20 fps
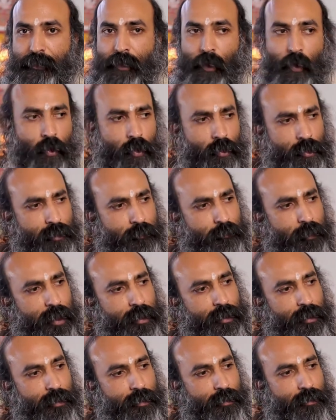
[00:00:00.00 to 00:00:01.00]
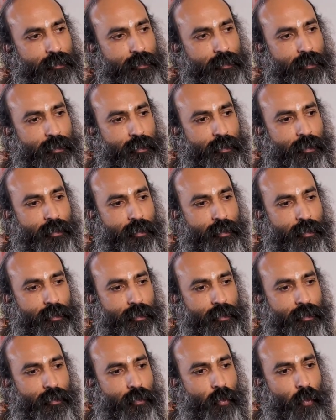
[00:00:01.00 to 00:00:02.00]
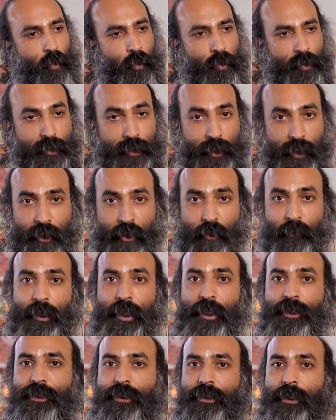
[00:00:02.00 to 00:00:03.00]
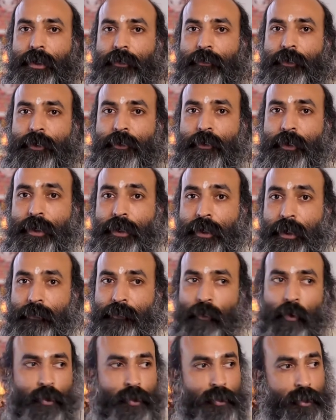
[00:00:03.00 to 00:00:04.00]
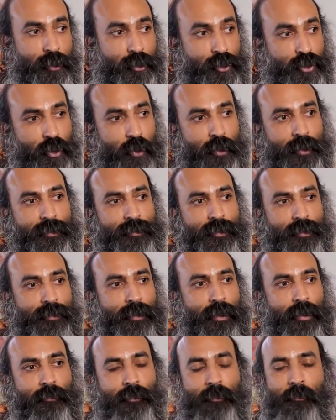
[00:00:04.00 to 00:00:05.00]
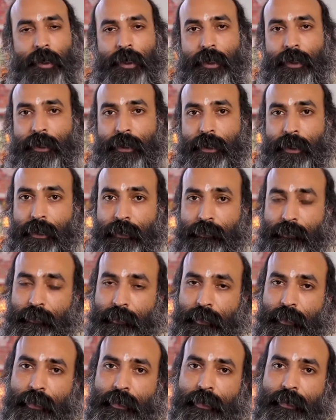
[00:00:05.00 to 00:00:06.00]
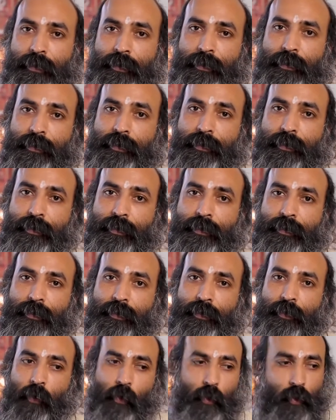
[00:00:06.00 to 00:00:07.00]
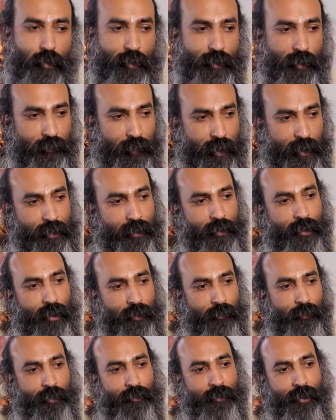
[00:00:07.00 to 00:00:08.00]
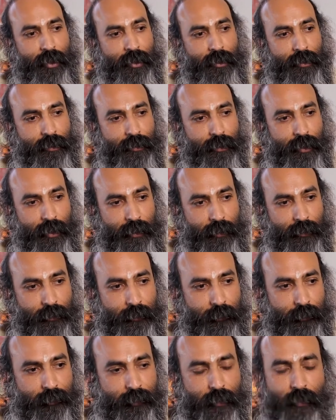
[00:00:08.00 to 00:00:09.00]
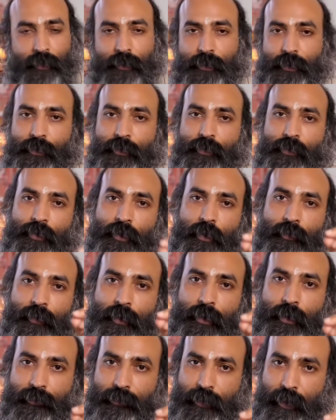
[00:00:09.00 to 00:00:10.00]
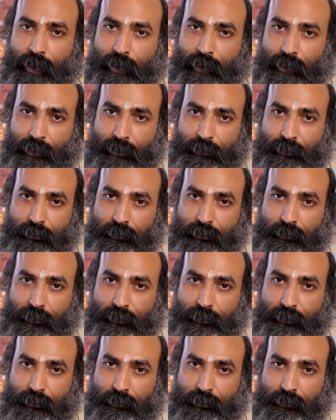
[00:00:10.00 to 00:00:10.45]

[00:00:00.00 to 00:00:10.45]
all the panic, all the accumulation that we do in life, all the insurances that we buy in life, all the wealth that we try and create. You know the root of all of that?